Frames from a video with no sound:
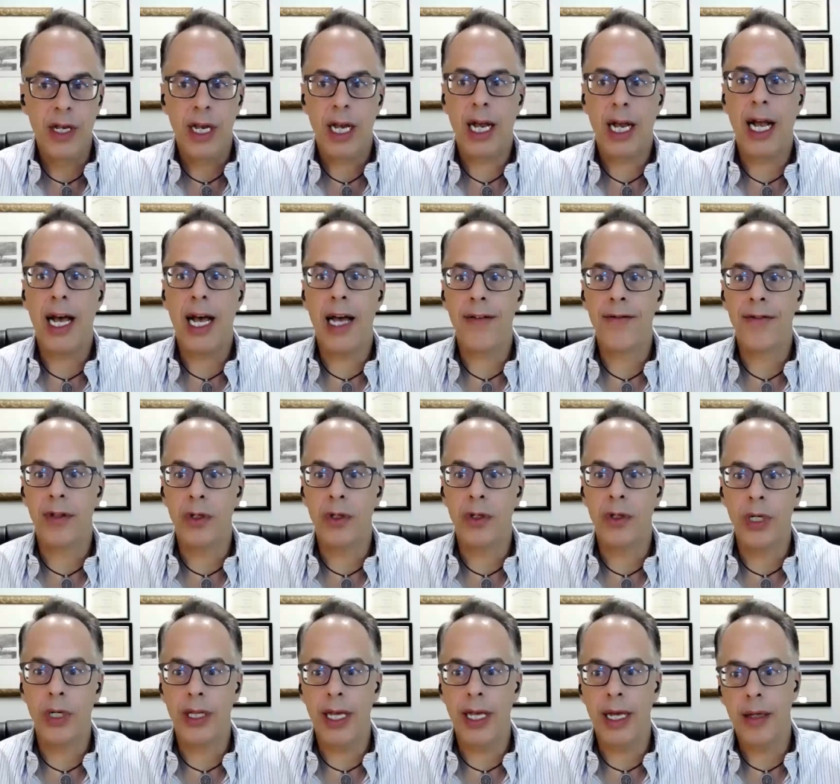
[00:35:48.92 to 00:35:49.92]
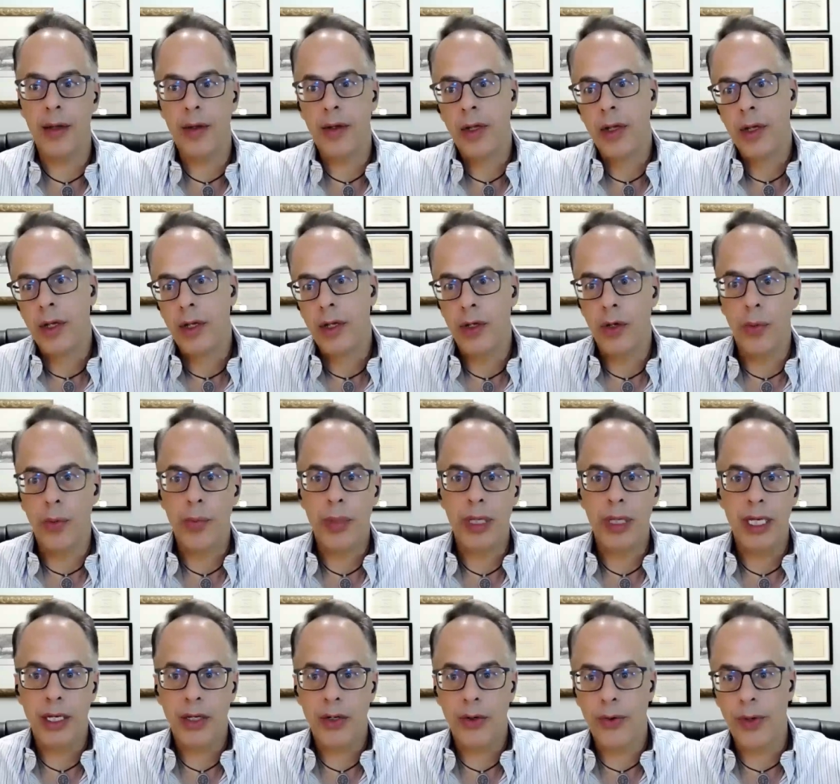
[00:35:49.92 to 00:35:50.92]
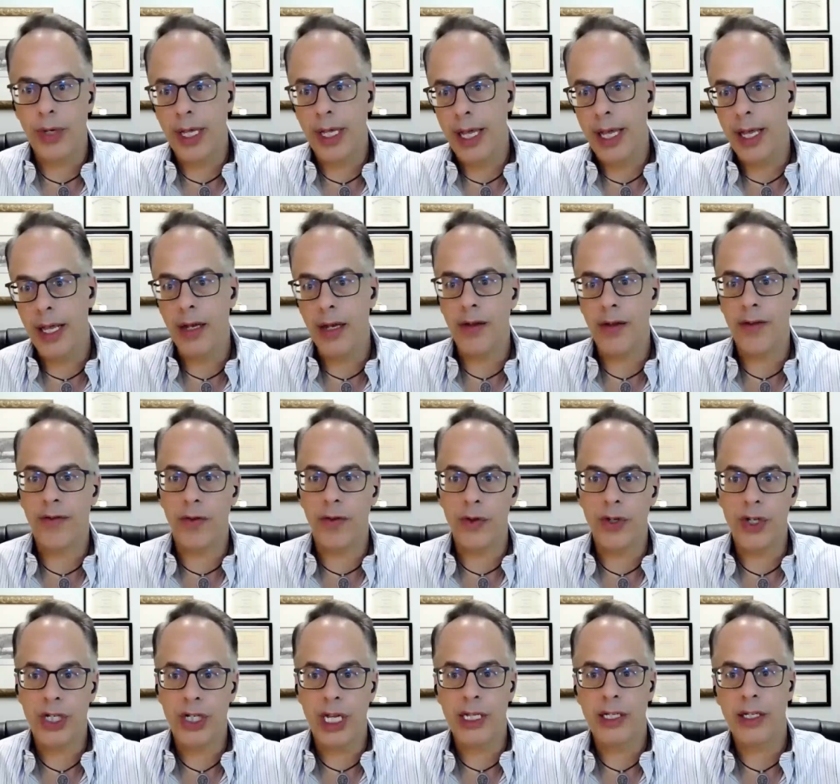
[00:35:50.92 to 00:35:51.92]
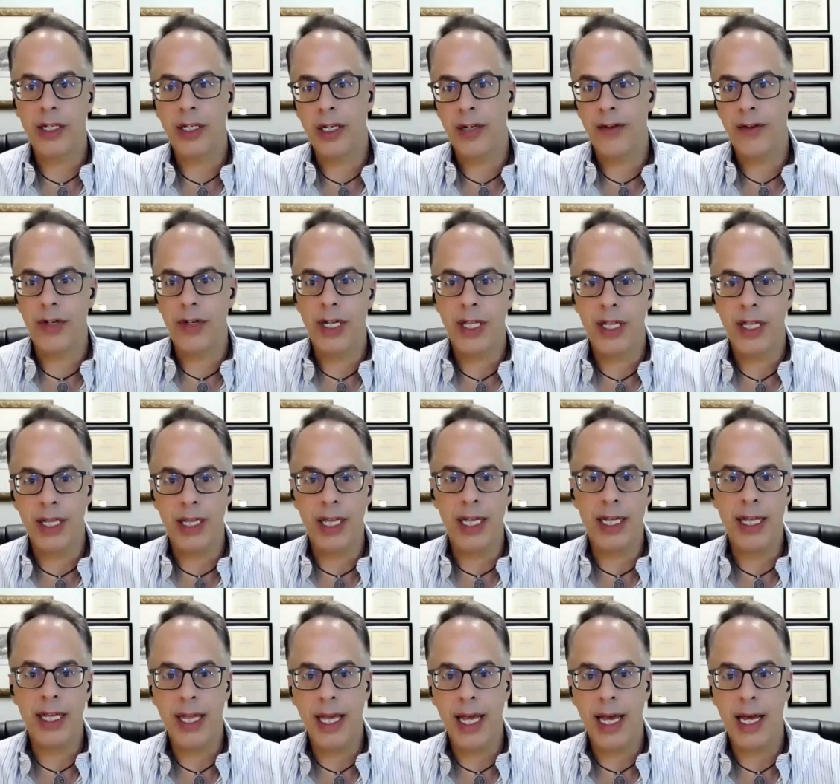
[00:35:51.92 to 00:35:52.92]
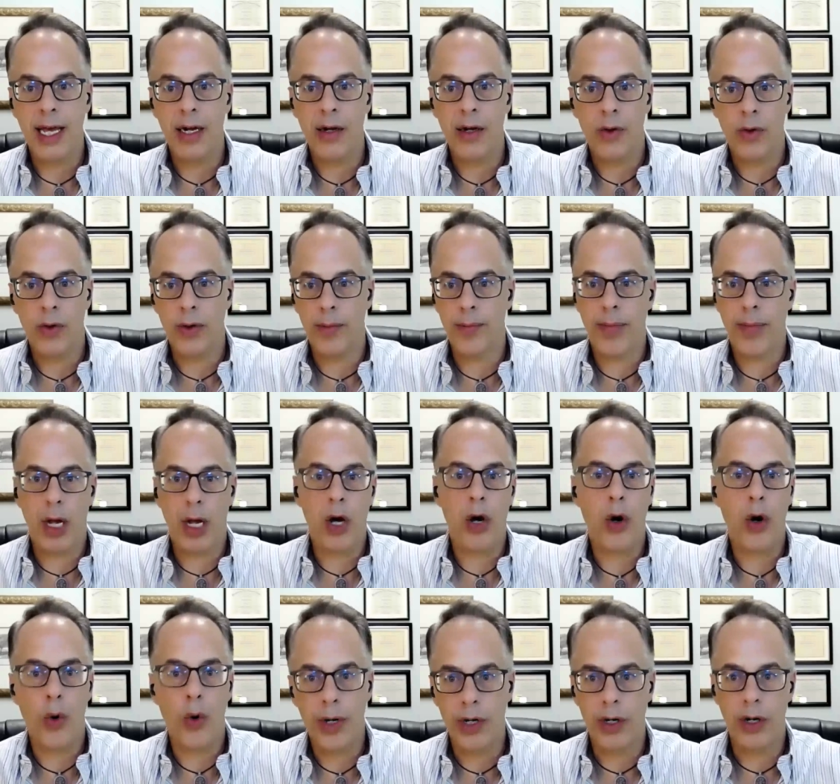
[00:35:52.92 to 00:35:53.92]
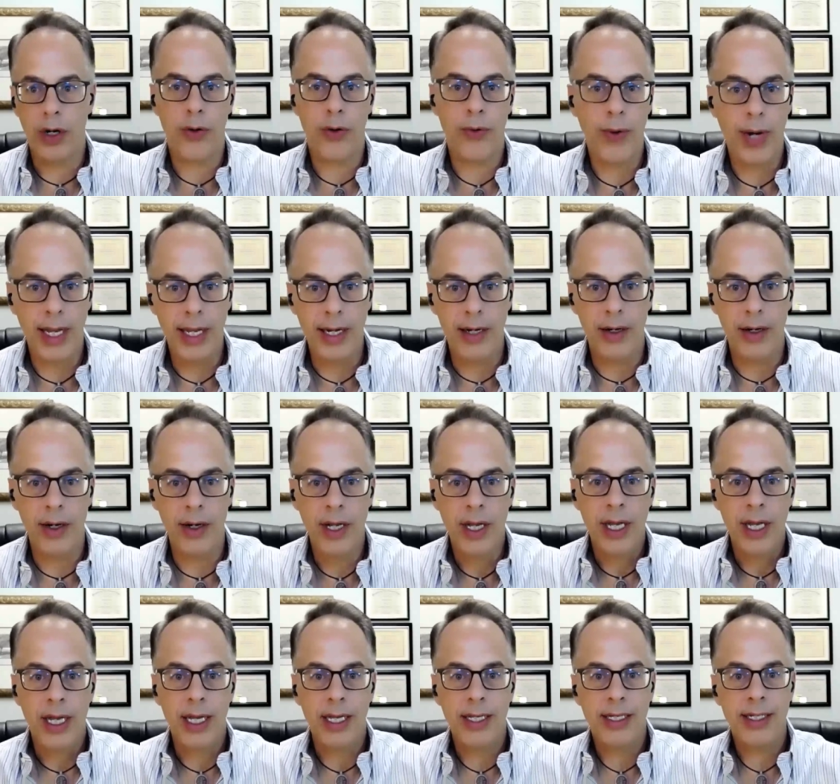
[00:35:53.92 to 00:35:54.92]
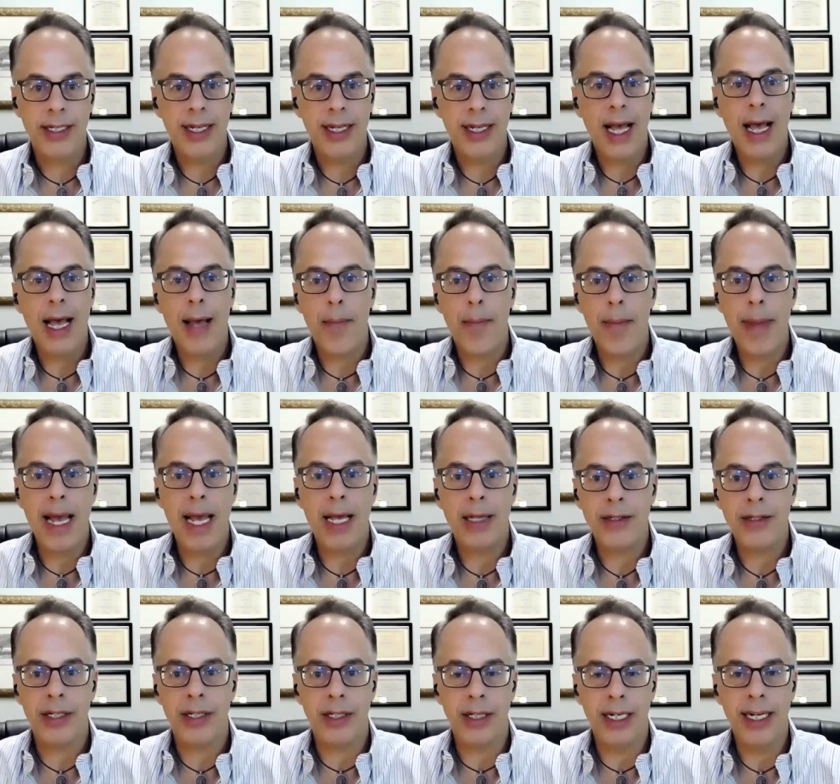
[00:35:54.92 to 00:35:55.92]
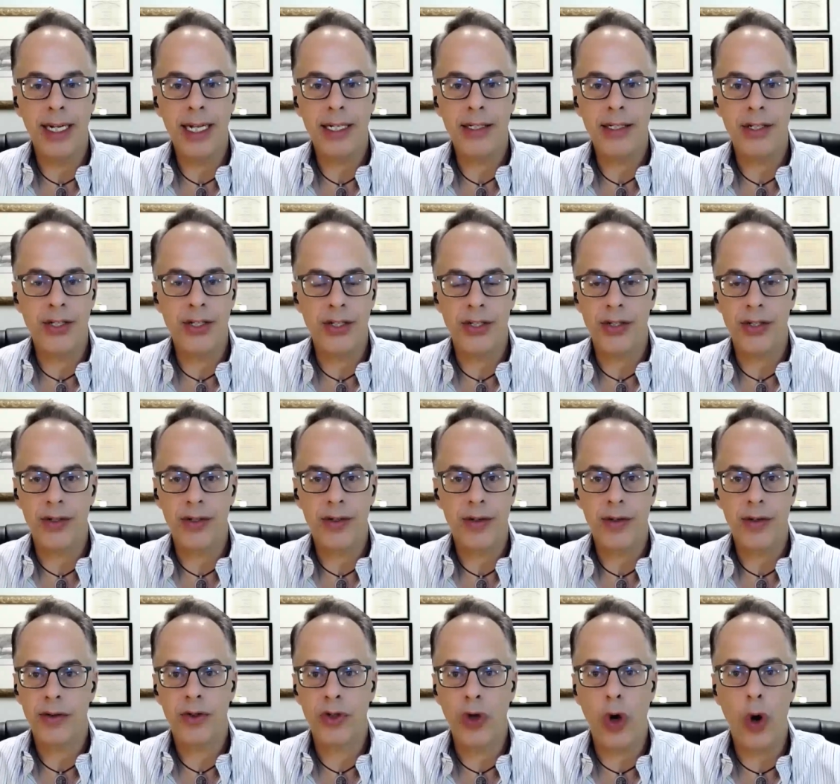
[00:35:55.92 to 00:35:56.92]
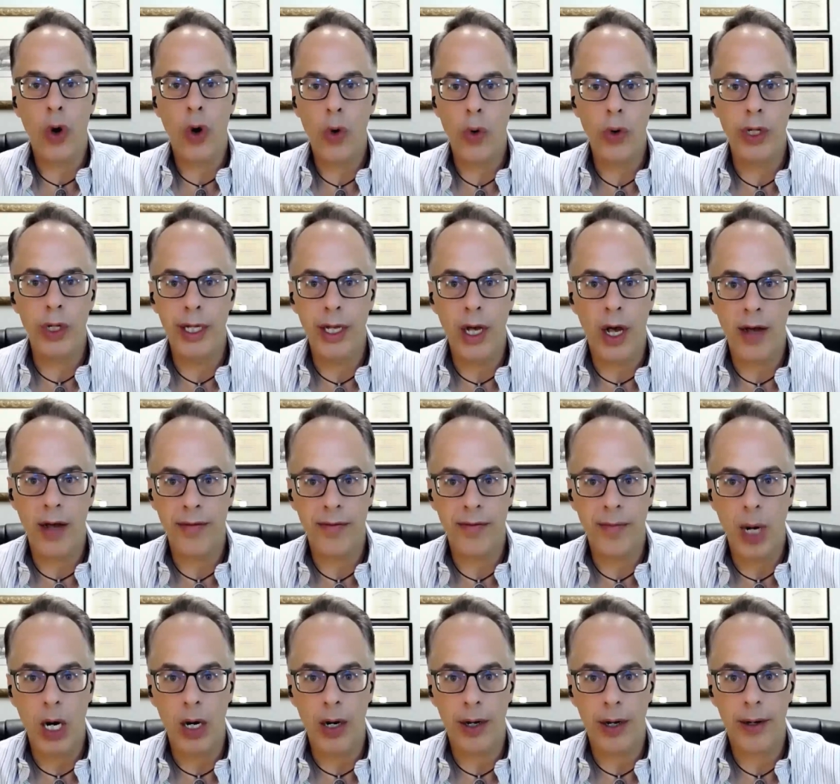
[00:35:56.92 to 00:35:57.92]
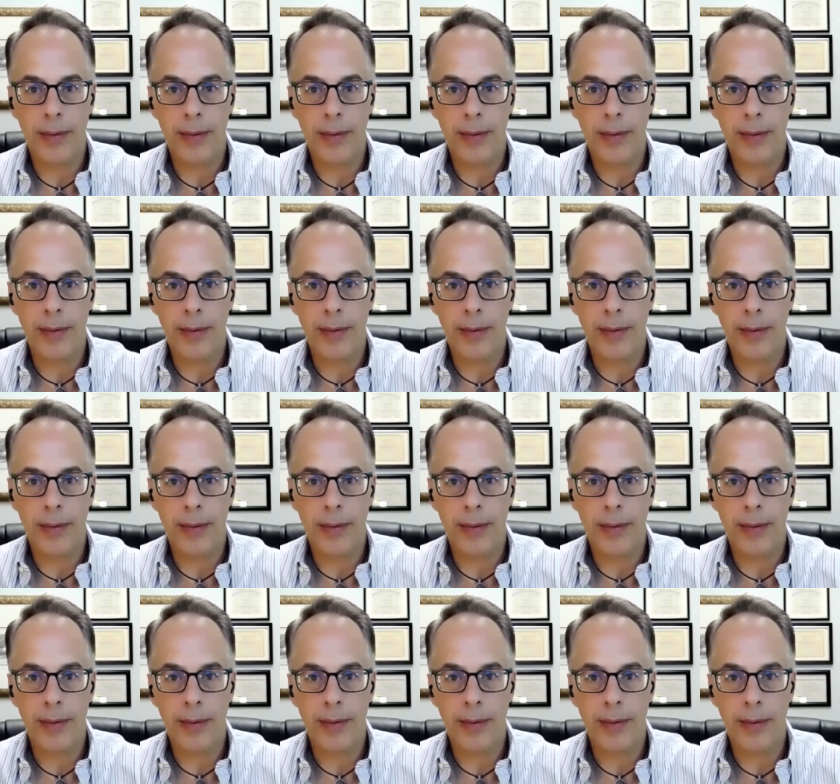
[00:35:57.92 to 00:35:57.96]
convoluted that, you know, being creative or sensitive or anything like that, or a poet or a writer, is not masculine, and that's just totally off mark.